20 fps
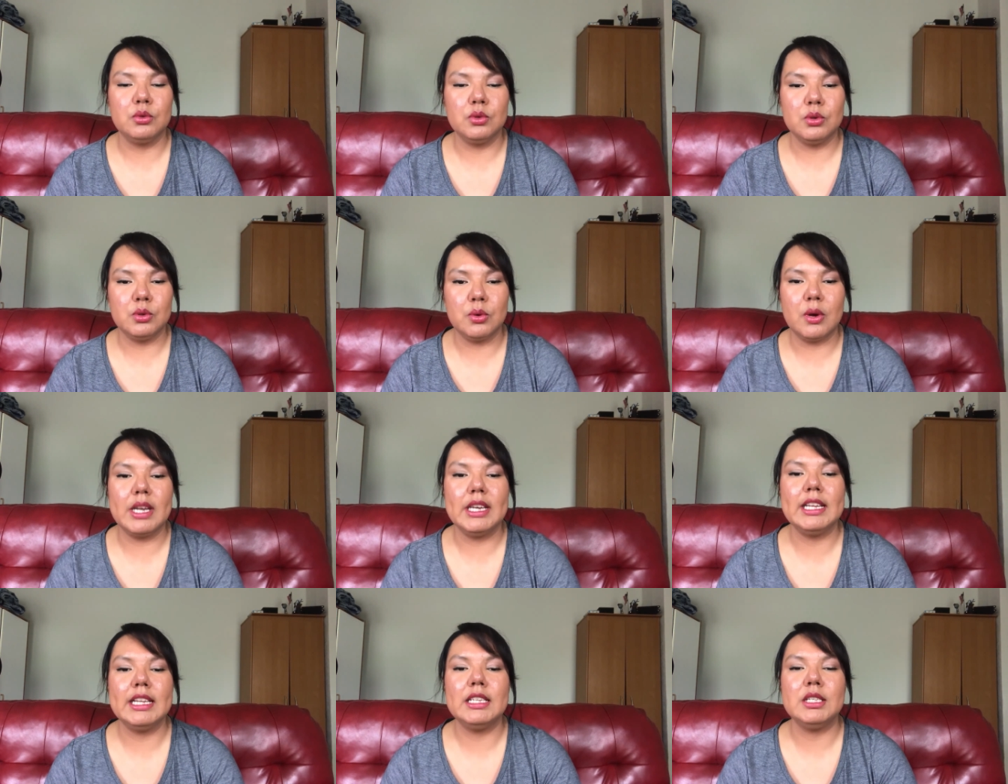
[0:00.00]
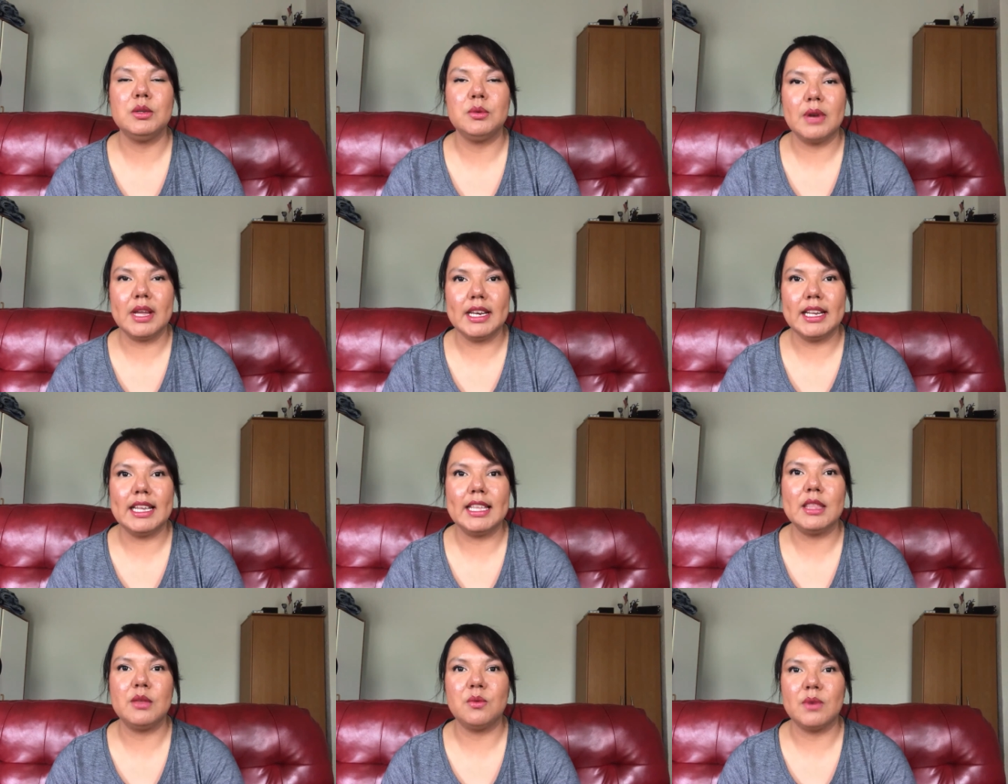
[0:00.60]

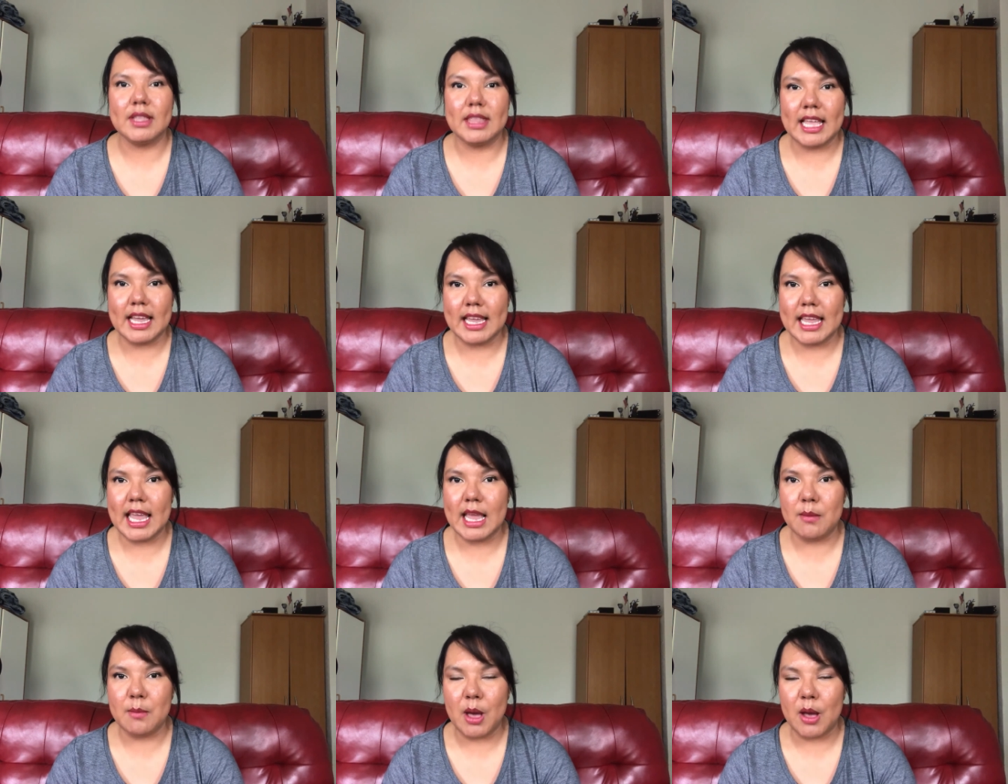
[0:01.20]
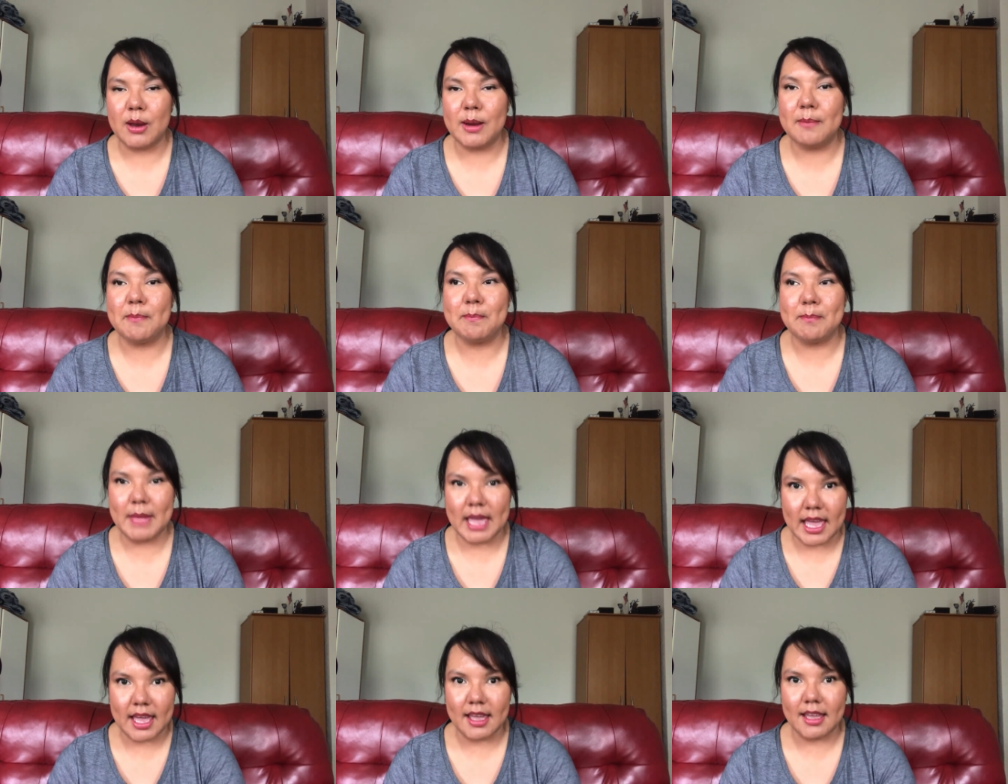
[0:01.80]
2020, the one that came out
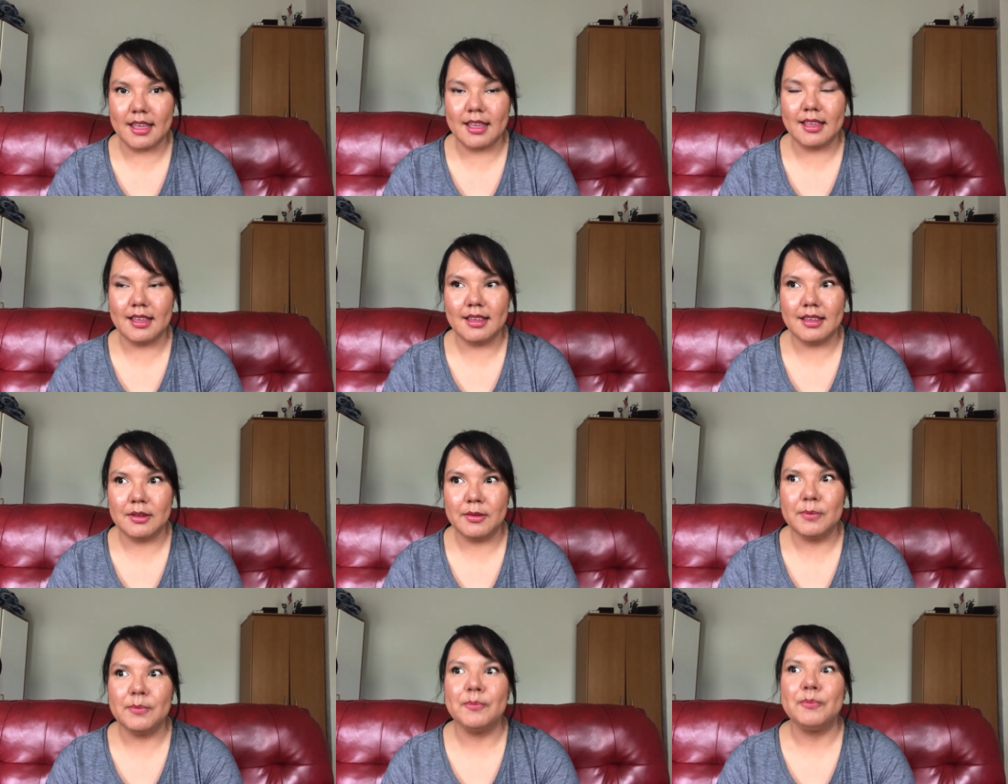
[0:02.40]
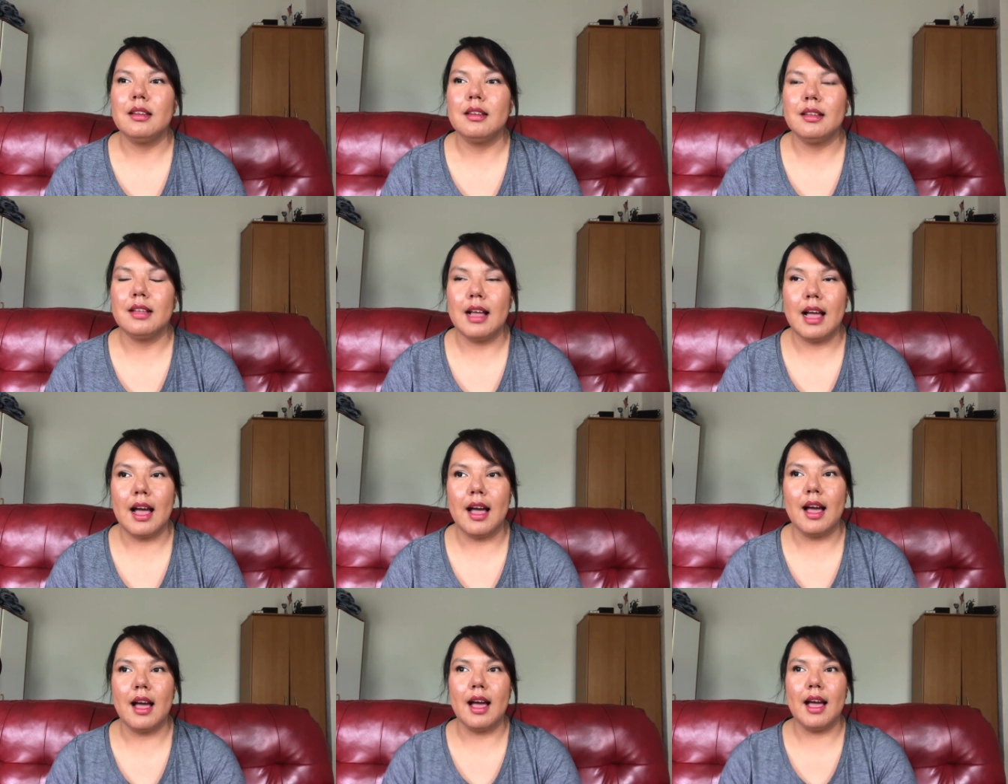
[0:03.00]
in May.
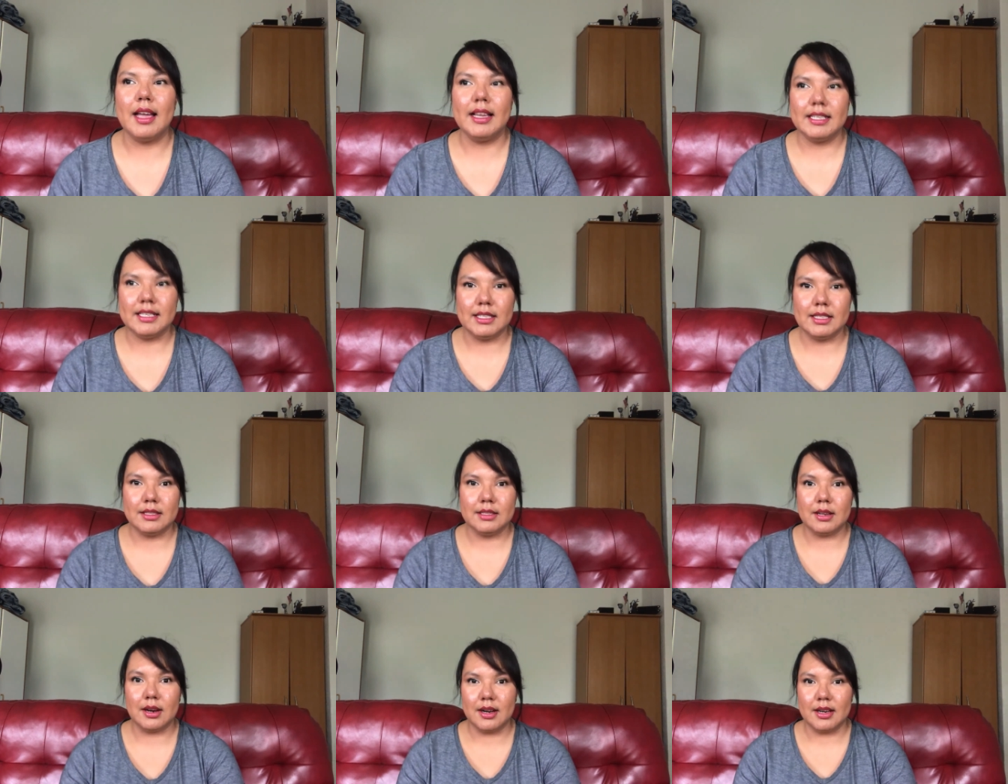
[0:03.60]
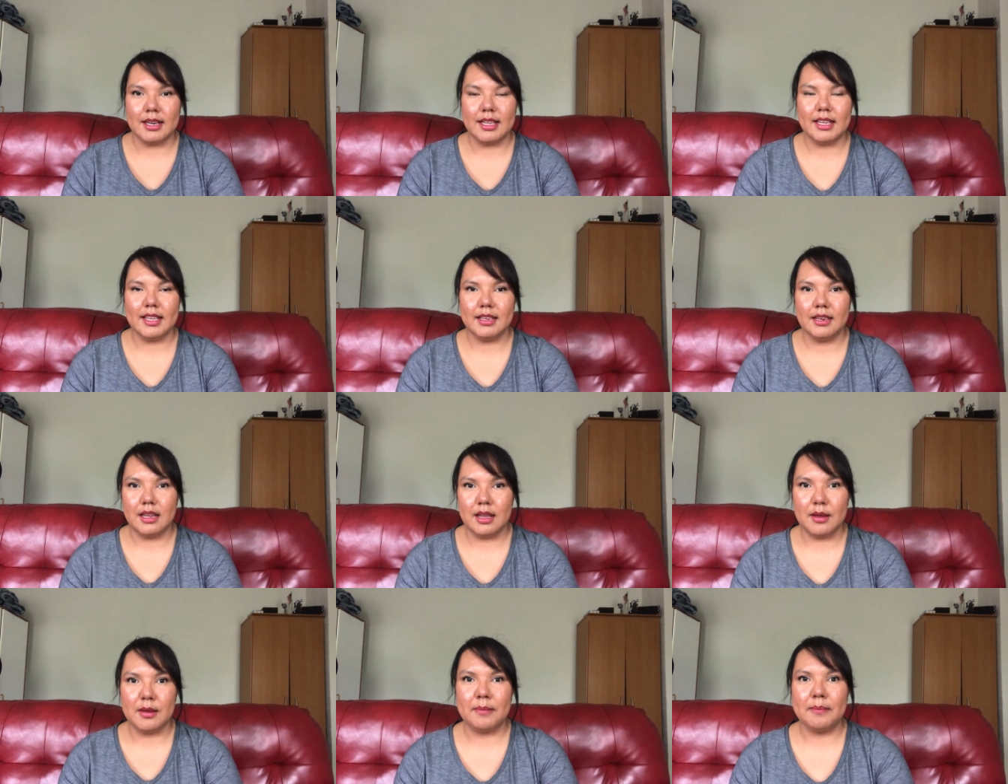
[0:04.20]
I started